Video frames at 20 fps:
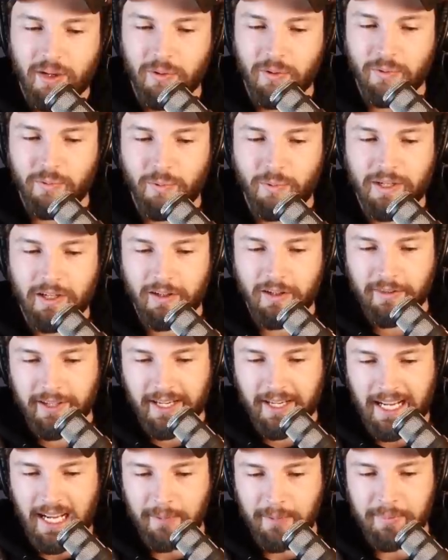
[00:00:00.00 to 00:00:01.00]
So when all
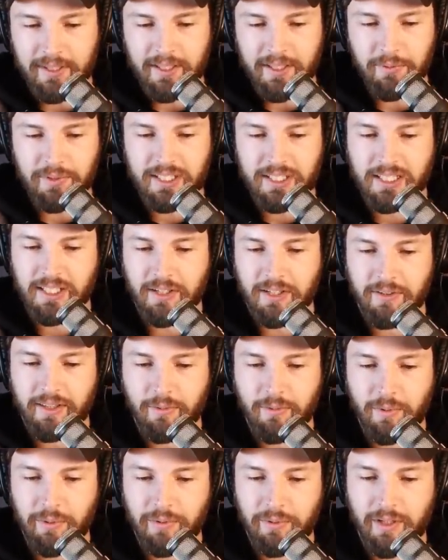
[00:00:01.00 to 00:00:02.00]
that happened, it was
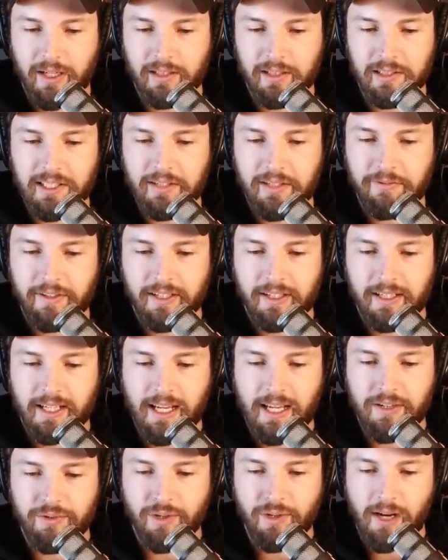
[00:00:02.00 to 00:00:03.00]
clear that we were not
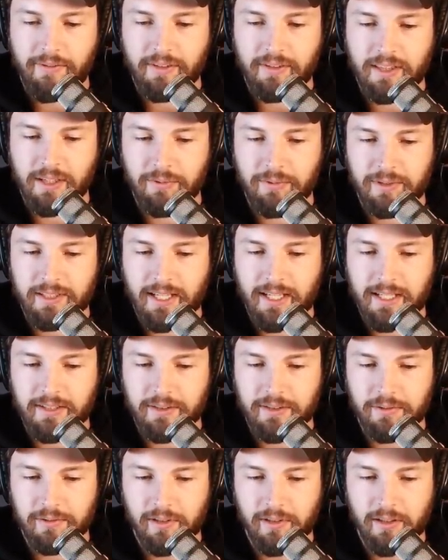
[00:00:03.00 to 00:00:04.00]
leaving and driving there would
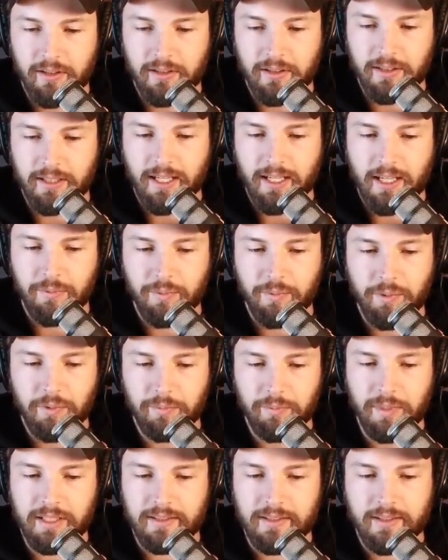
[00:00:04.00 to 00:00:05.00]
take too long and we
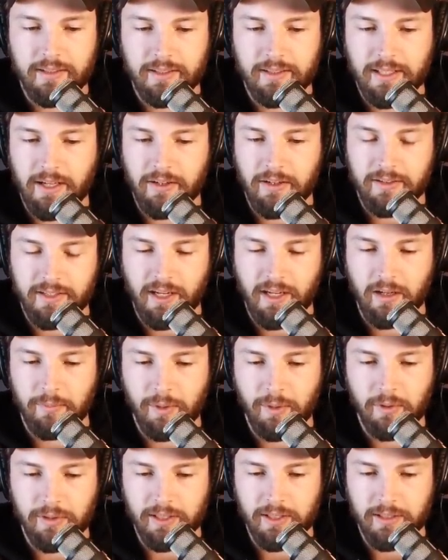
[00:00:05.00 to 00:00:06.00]
would miss the st-
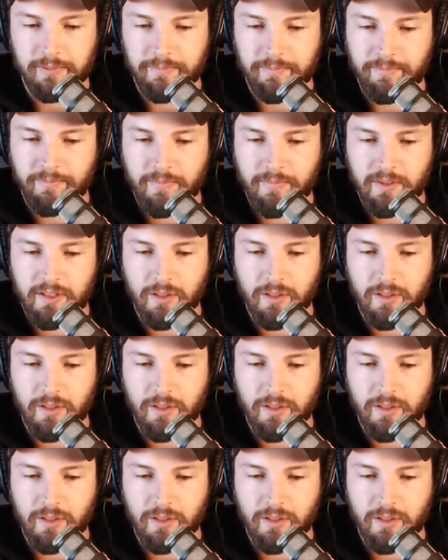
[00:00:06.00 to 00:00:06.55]
ceremony.